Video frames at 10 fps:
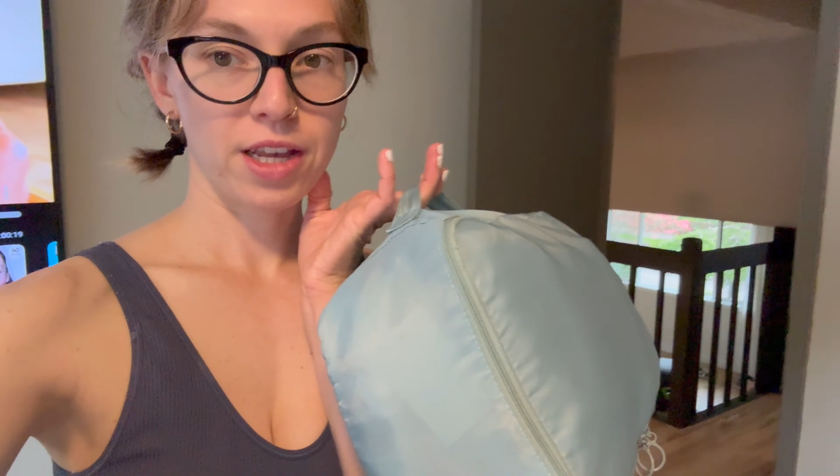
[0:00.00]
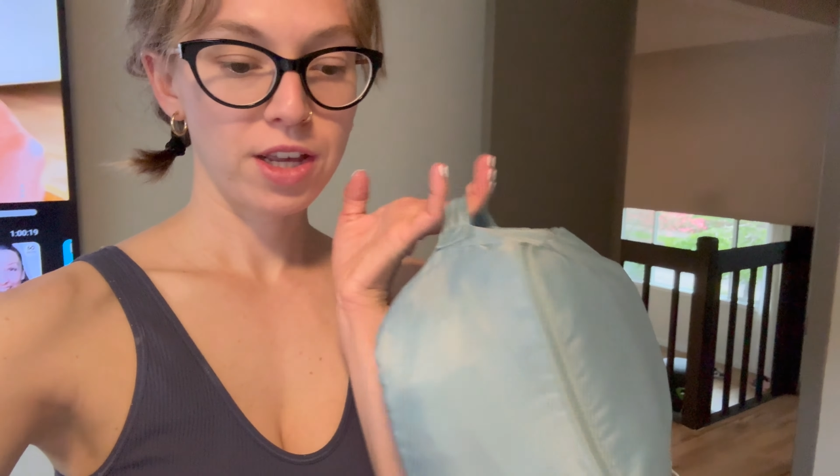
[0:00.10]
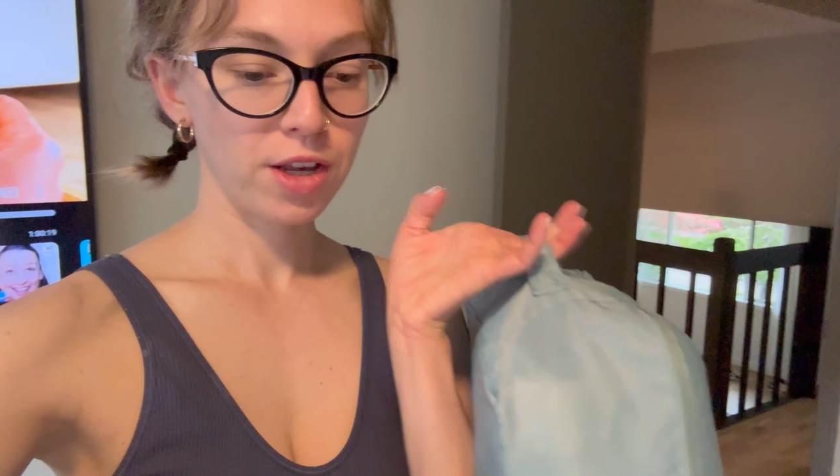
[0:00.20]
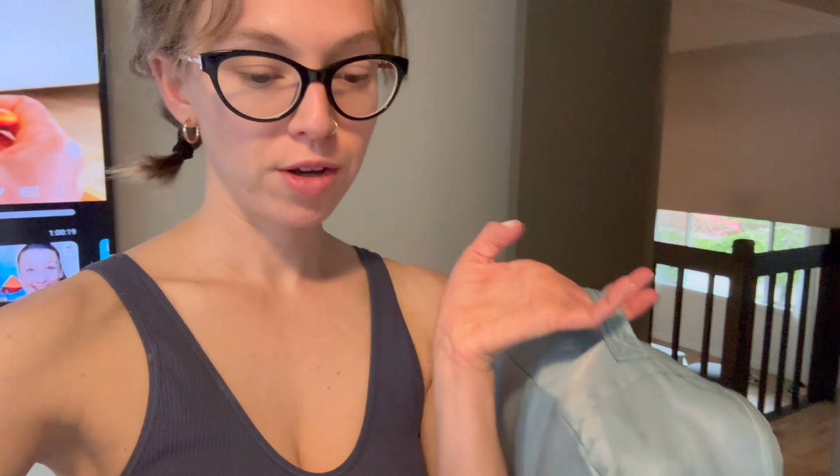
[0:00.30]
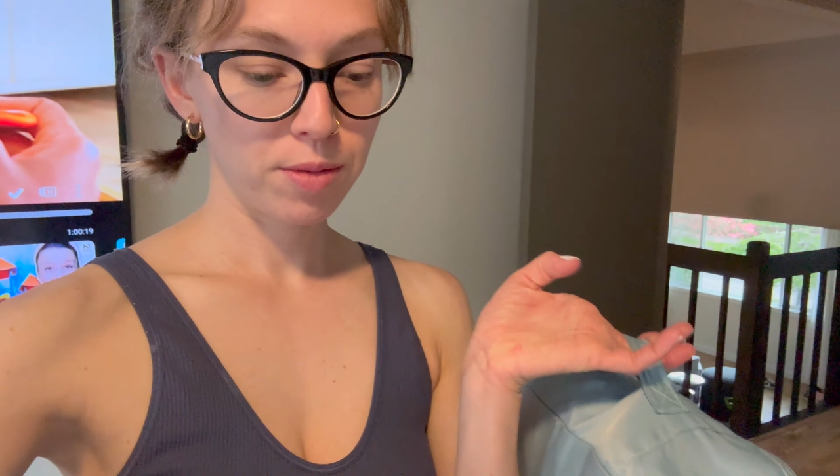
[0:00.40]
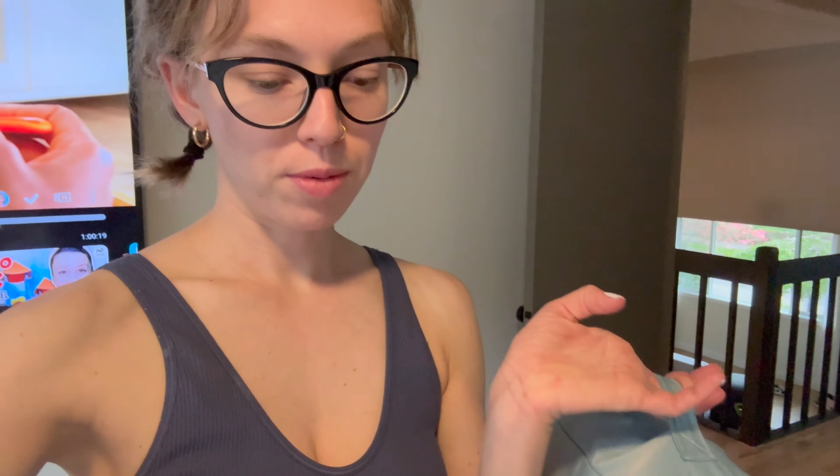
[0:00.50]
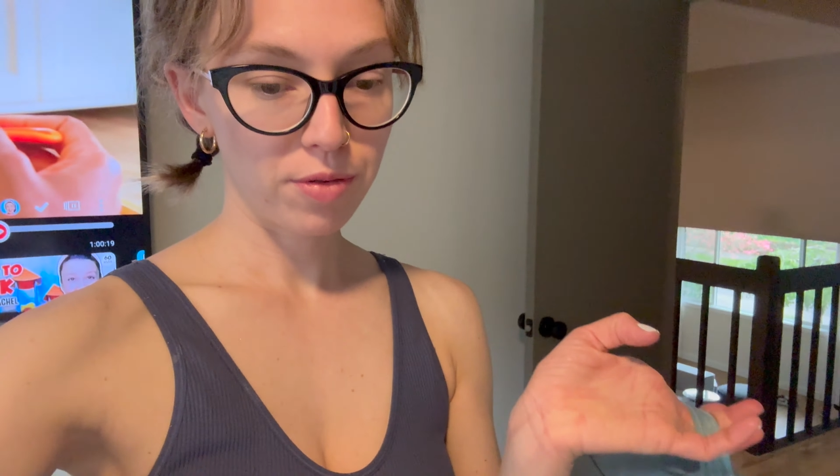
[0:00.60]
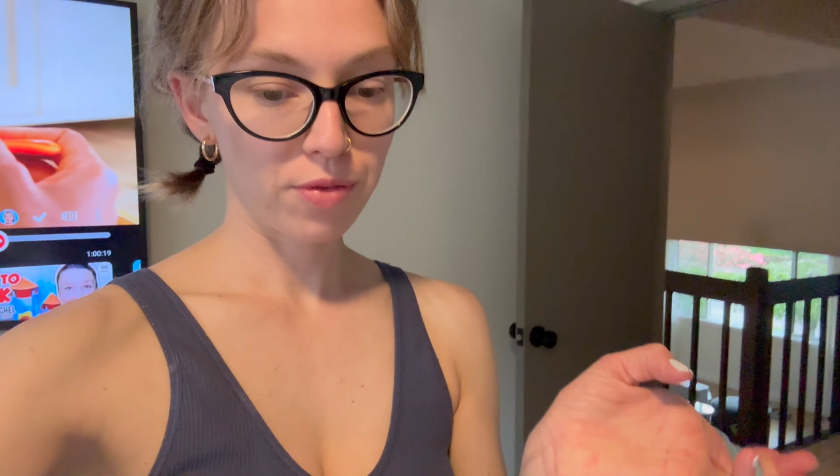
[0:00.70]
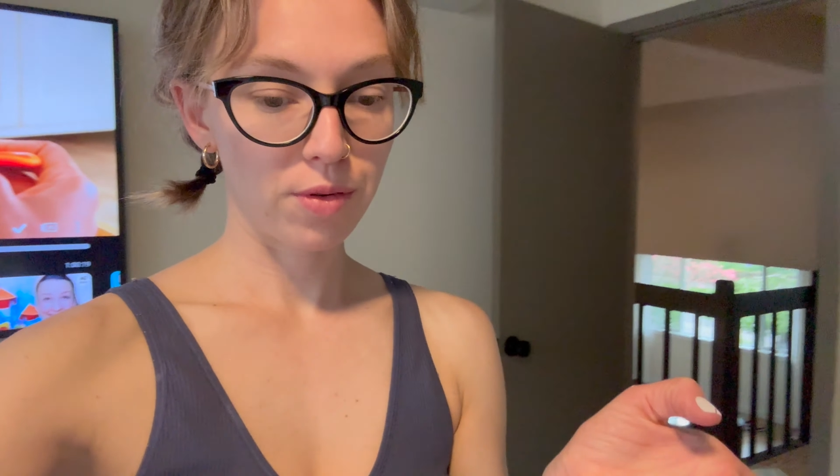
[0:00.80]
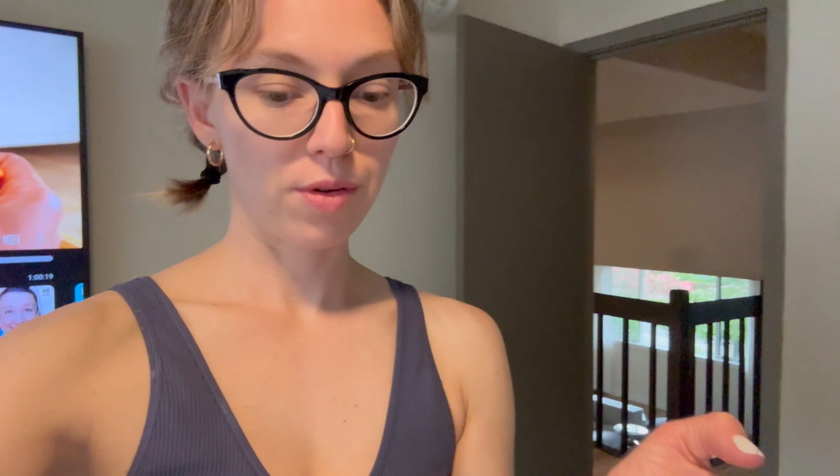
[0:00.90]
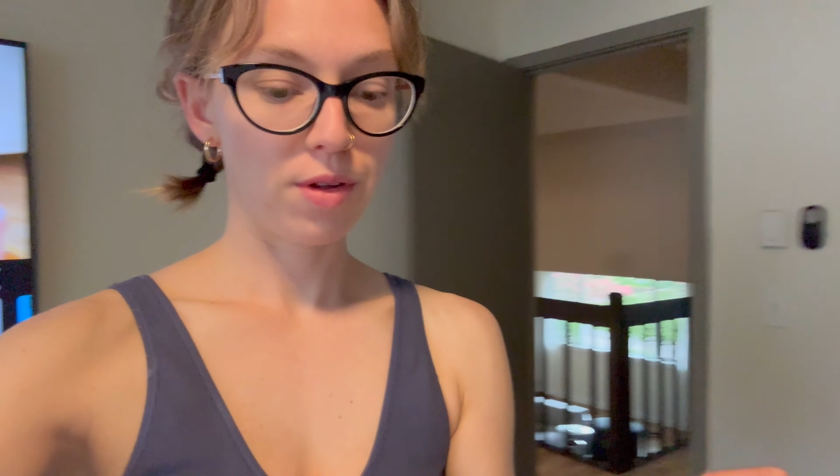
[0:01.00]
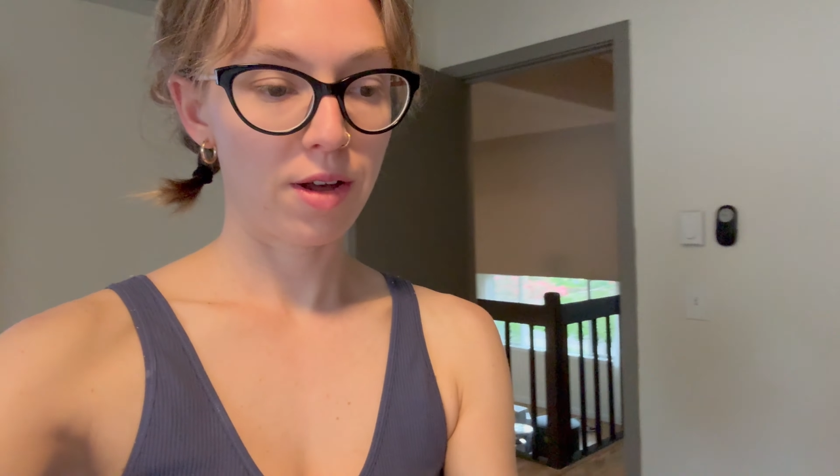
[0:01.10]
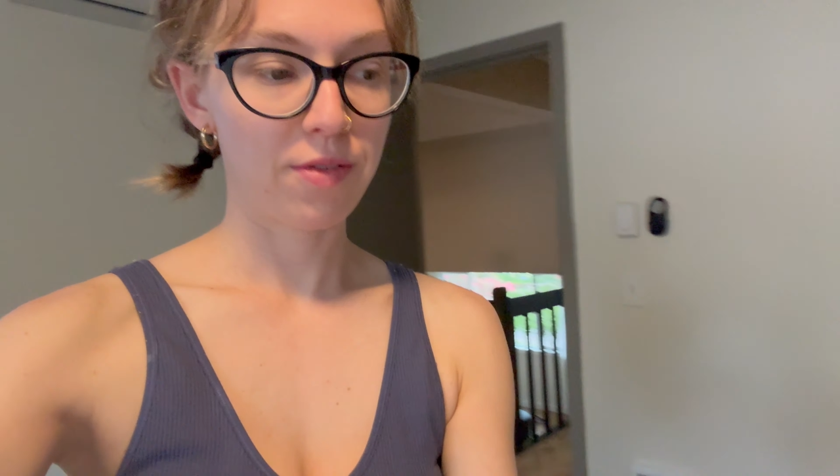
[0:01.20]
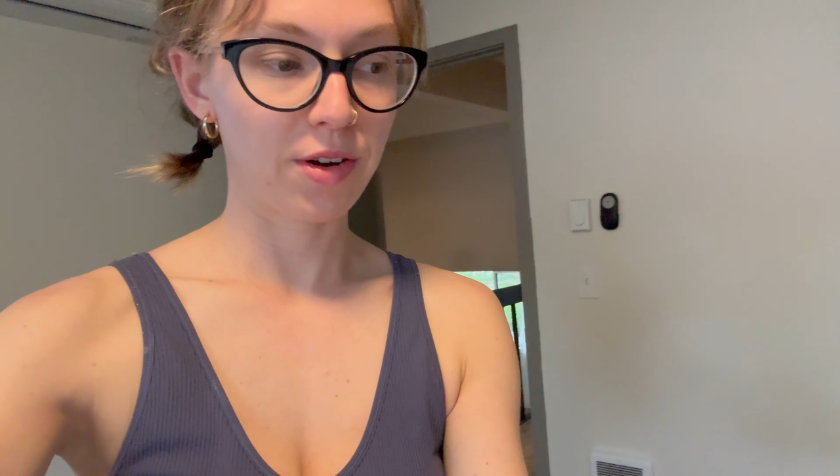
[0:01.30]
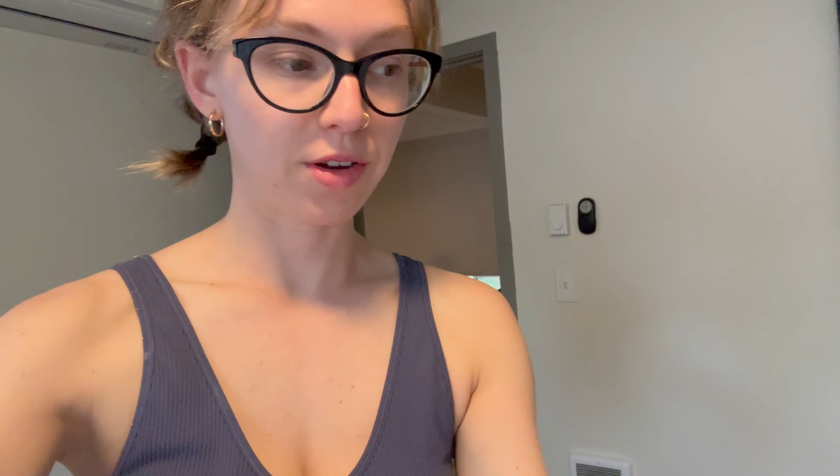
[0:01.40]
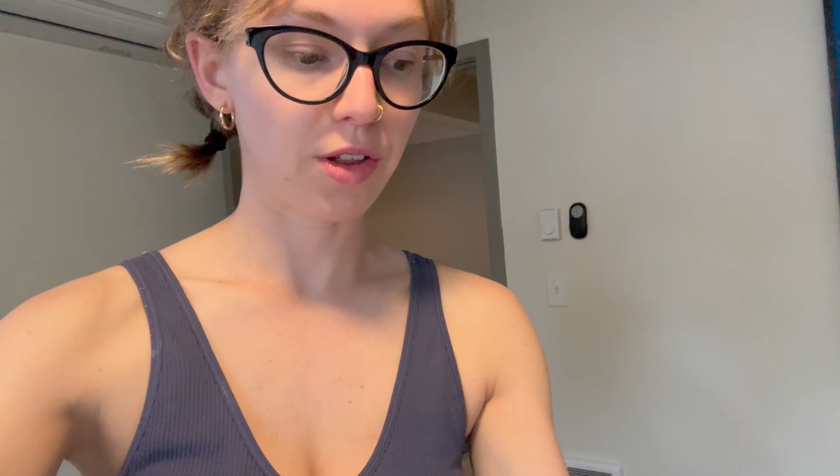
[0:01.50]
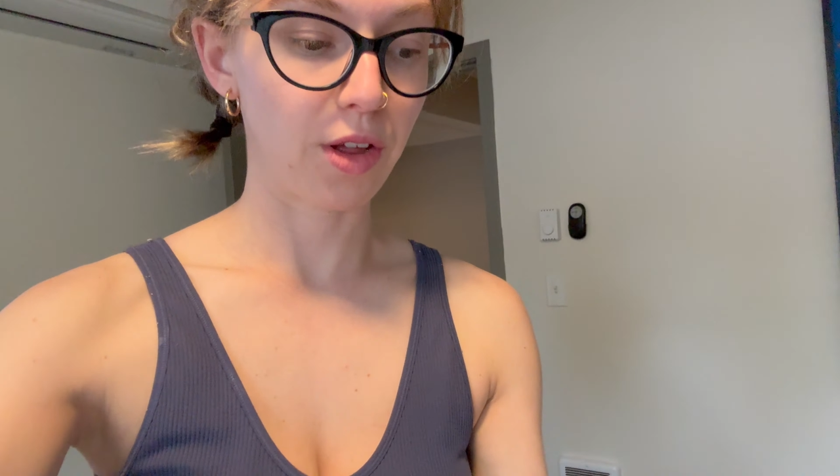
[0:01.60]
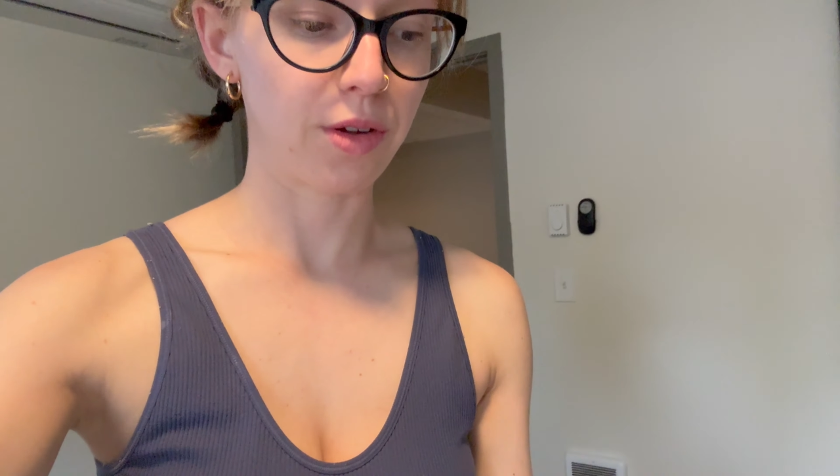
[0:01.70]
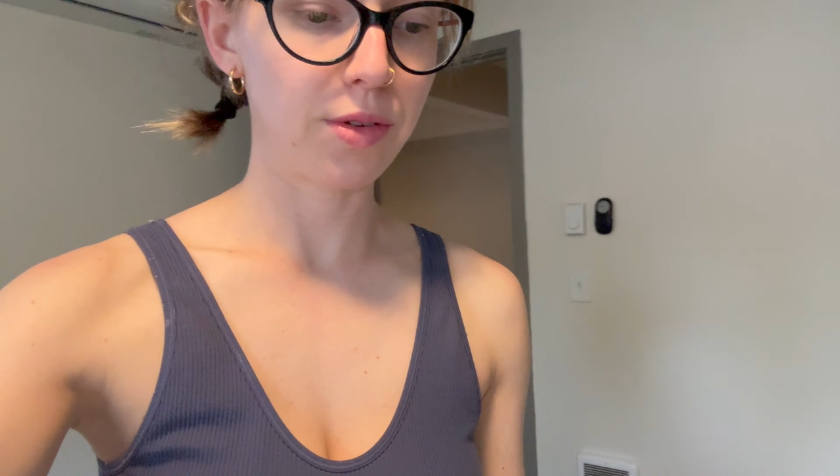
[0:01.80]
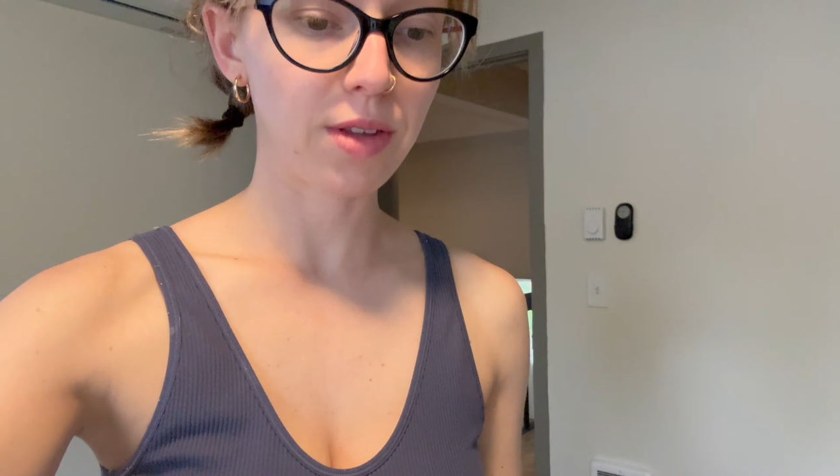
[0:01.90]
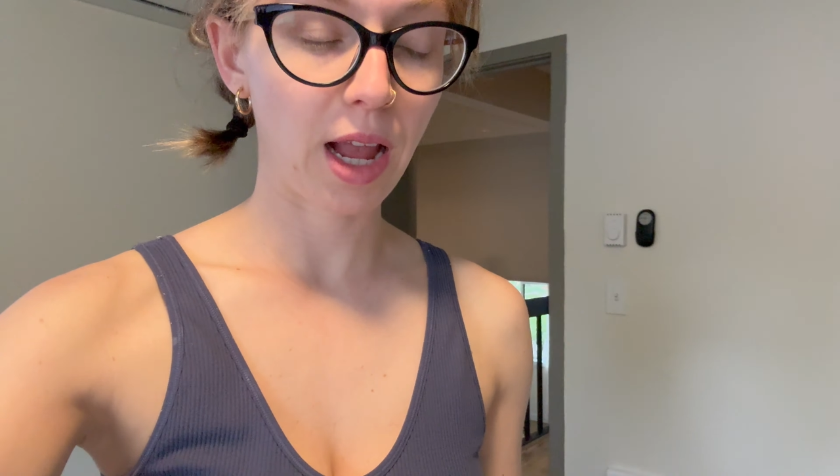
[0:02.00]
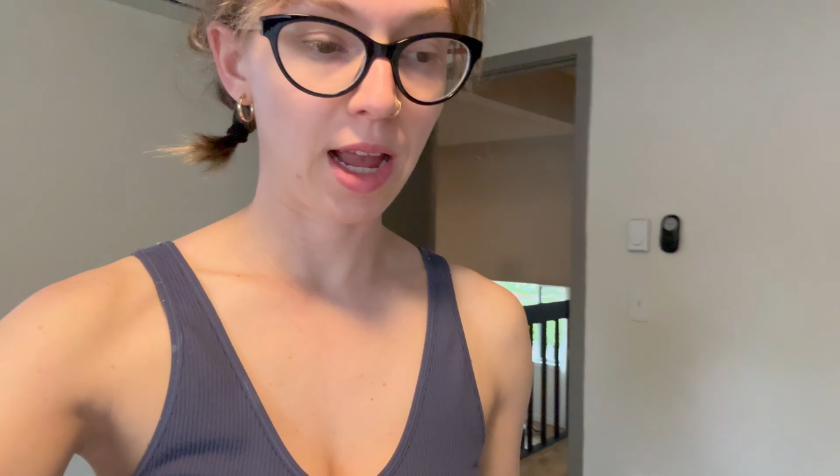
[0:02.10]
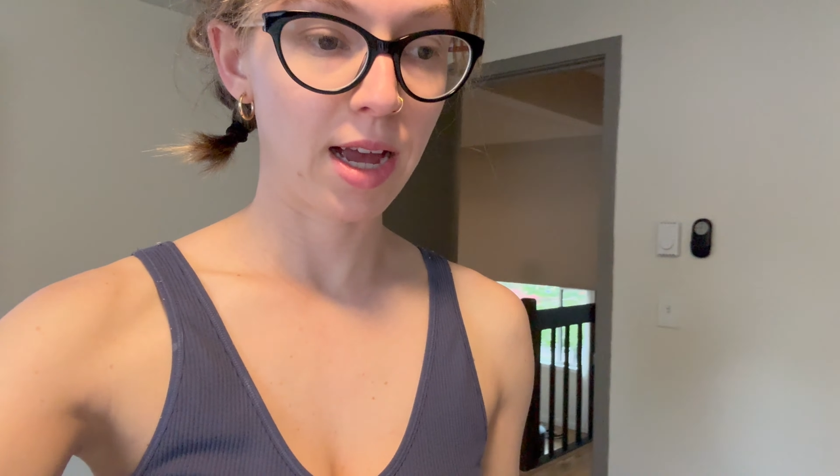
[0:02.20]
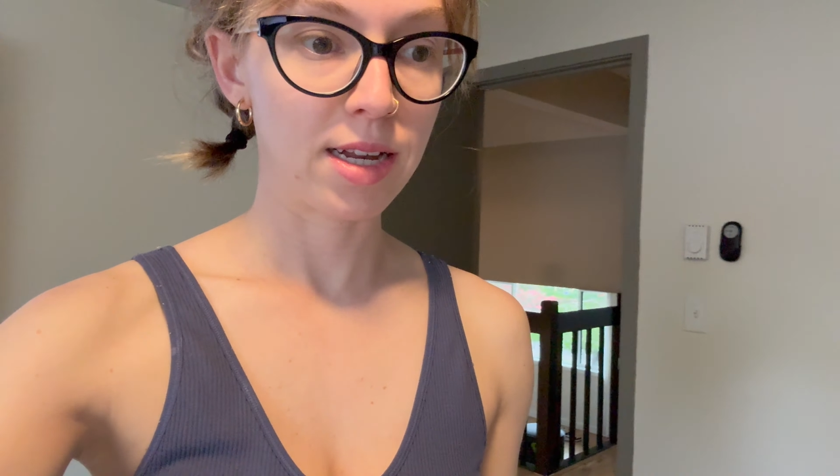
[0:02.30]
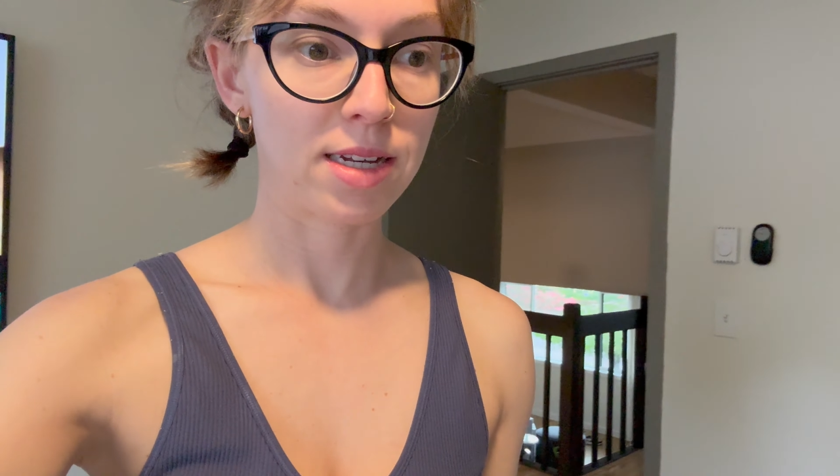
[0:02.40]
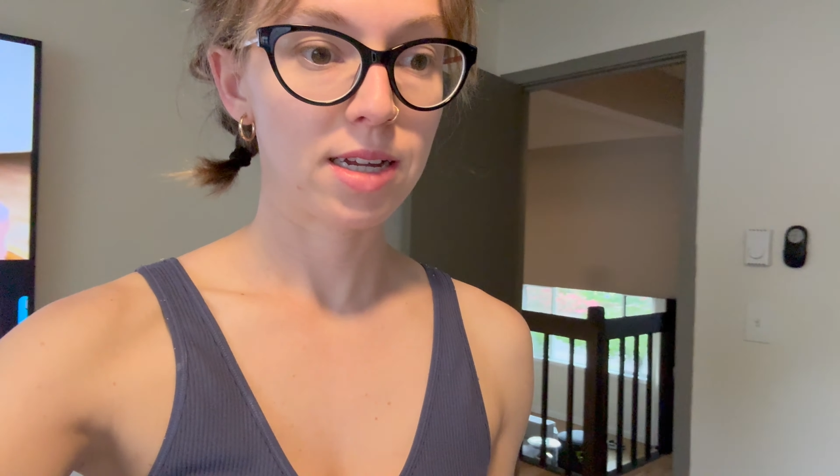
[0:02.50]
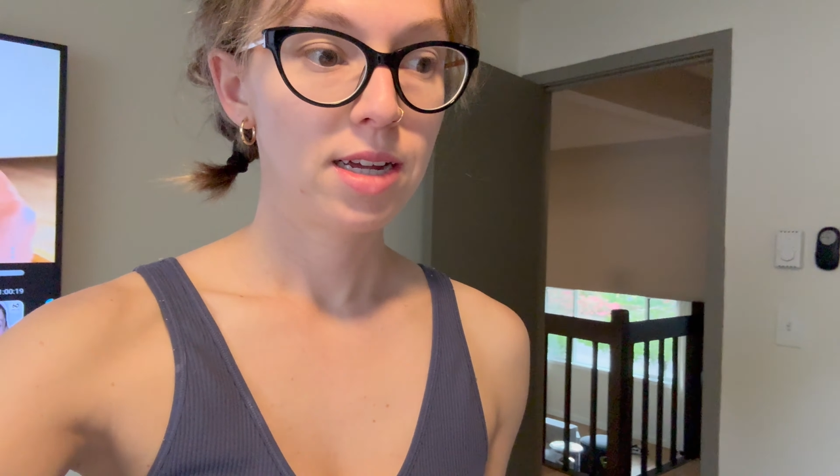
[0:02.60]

cube full of her clothes, and